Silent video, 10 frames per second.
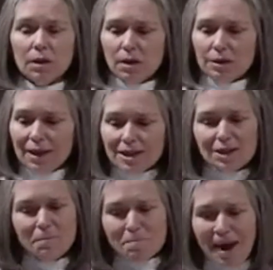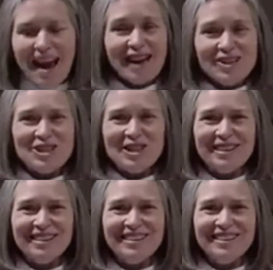Let's imagine
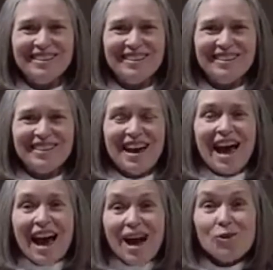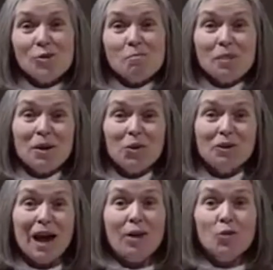how to build,
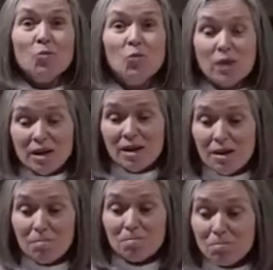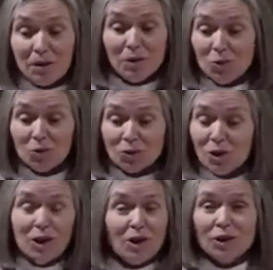how to rebuild
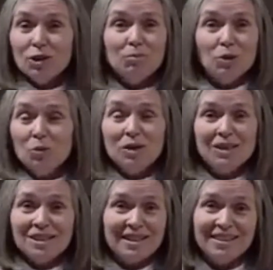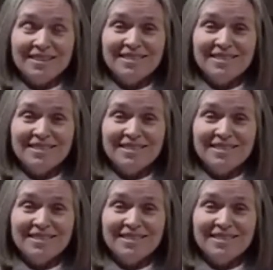community.